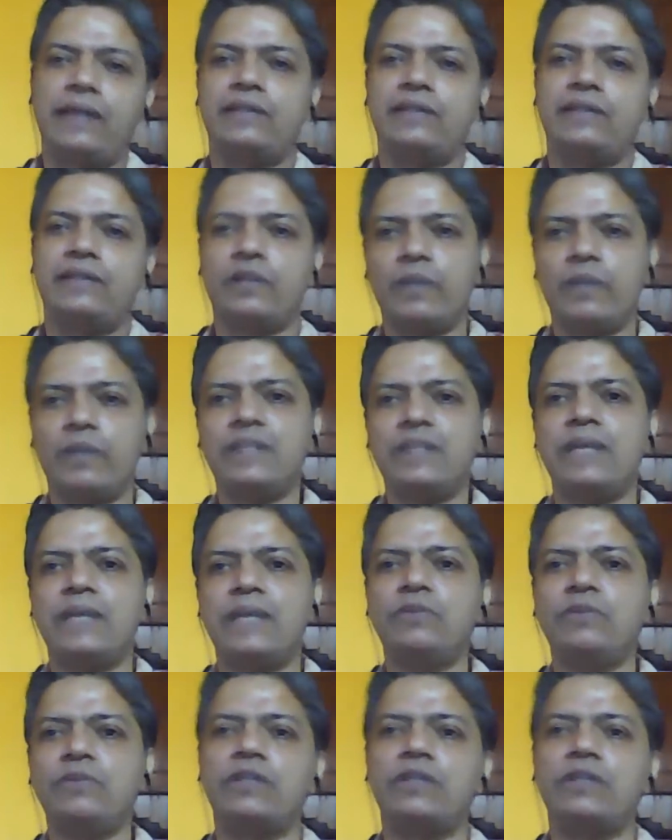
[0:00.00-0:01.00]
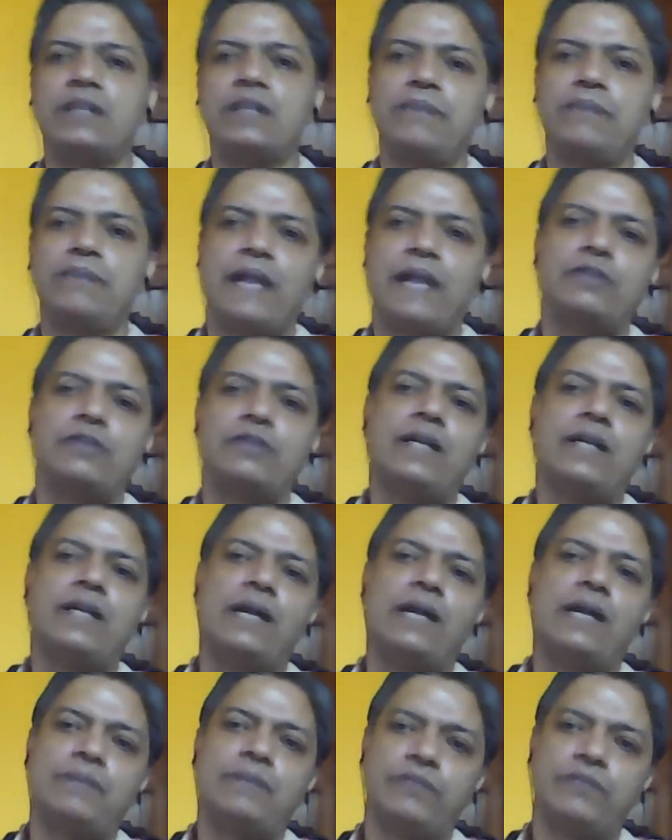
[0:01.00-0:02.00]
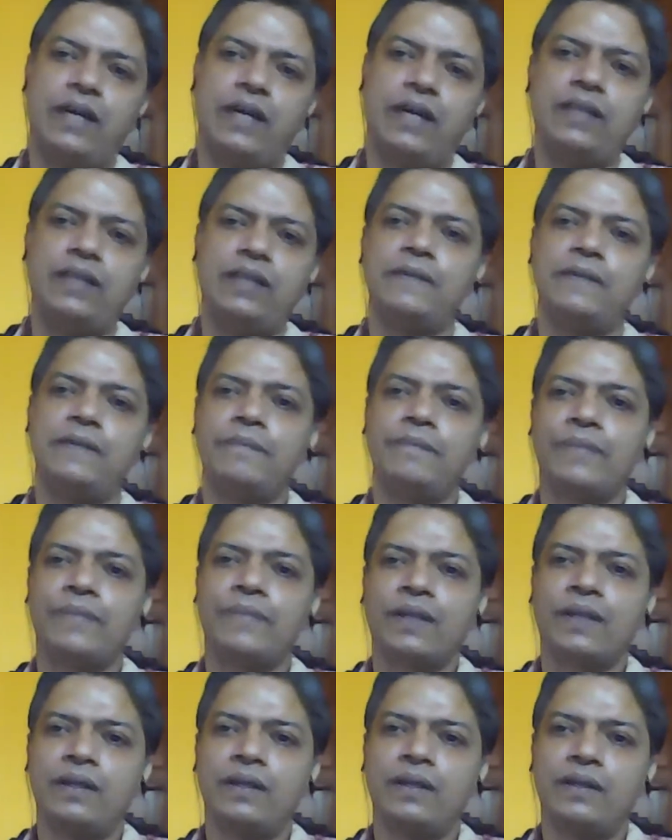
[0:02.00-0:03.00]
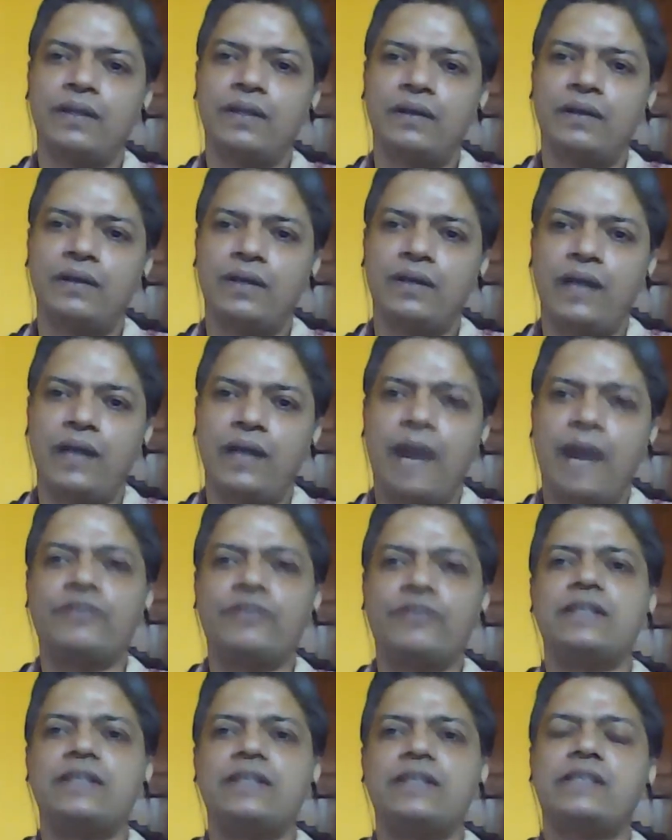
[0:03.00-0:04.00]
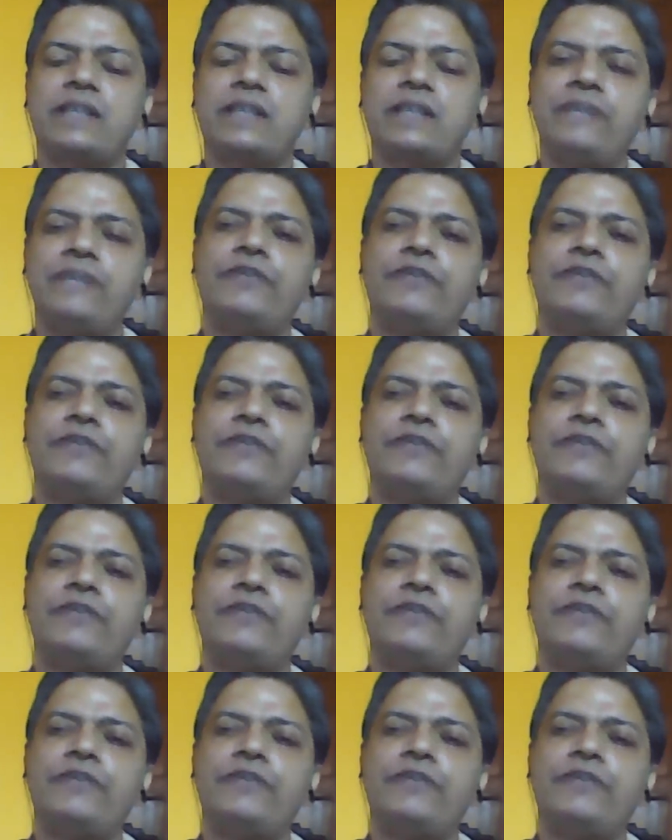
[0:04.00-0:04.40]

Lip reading: request them to return back to their urban world. After this return from the